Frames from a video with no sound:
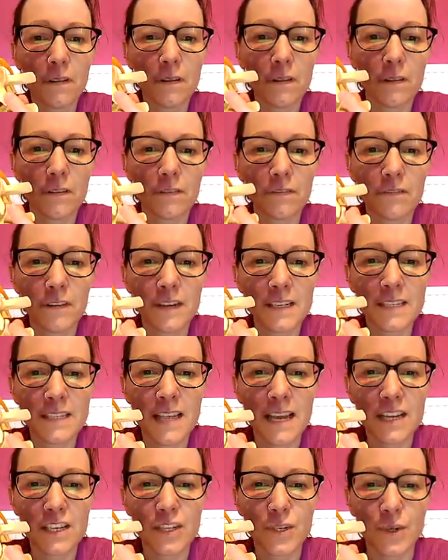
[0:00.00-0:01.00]

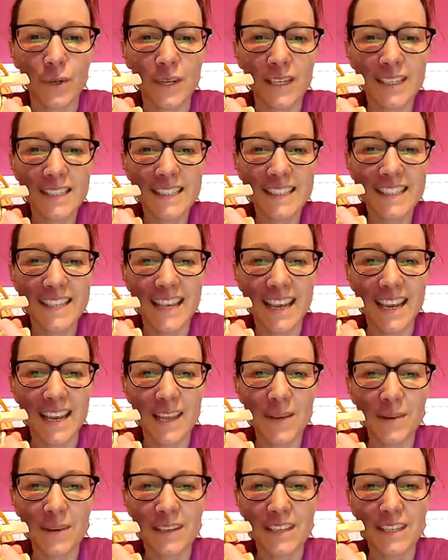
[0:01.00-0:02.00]
facet joints here
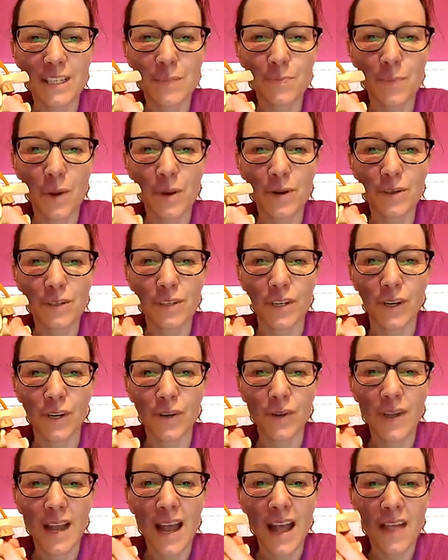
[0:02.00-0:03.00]
that we just spoke
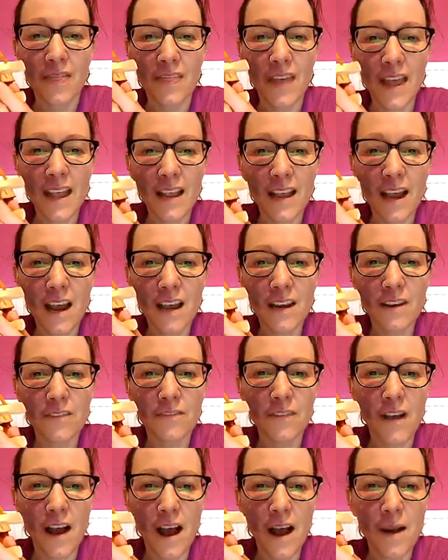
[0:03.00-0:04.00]
to, they're kind
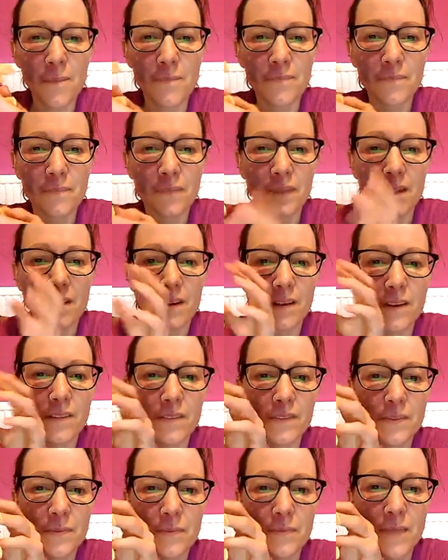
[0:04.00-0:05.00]

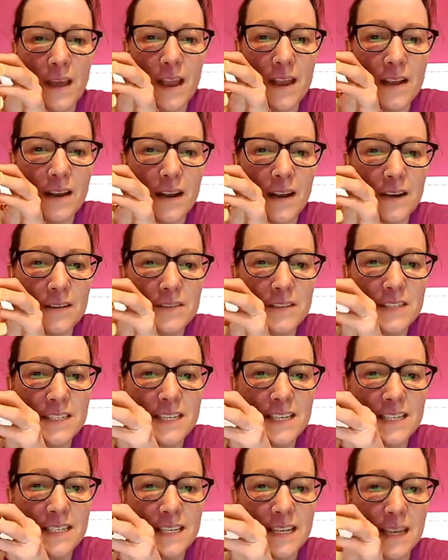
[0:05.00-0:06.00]
of
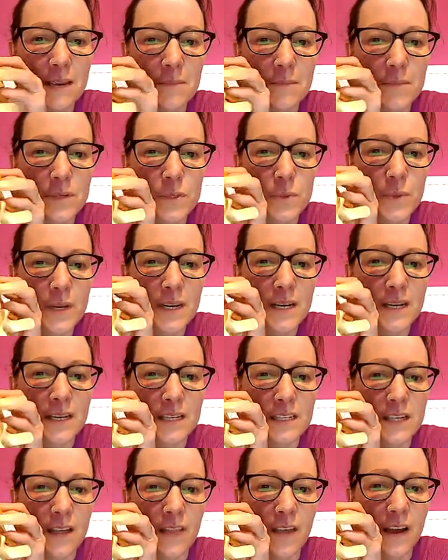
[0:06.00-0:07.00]
sitting in between
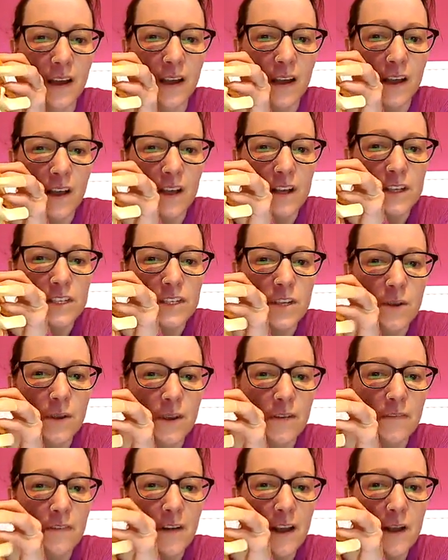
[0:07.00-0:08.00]
each other. So
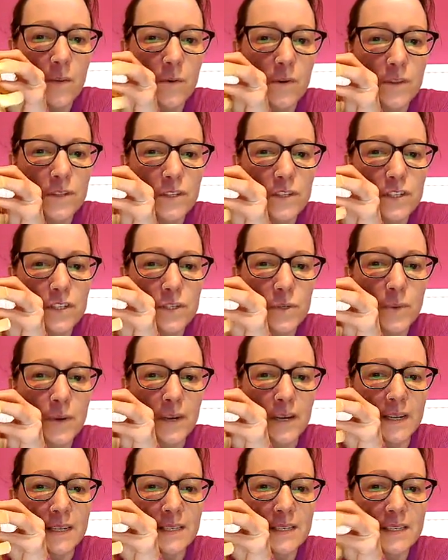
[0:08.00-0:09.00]
if I want to
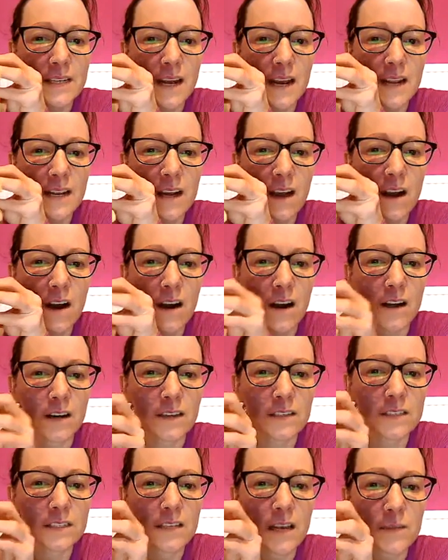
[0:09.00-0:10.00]
twist, I
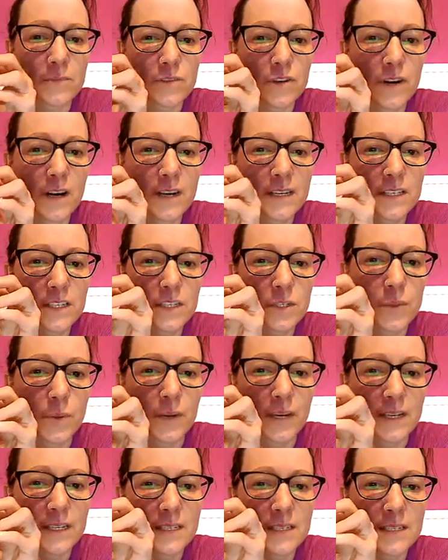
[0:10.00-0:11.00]
can't. I'm trying to
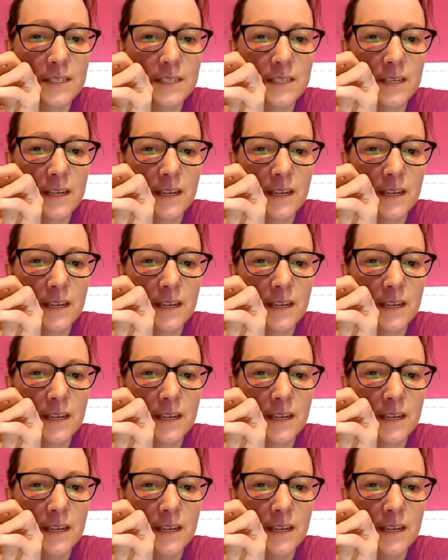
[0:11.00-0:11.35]
twist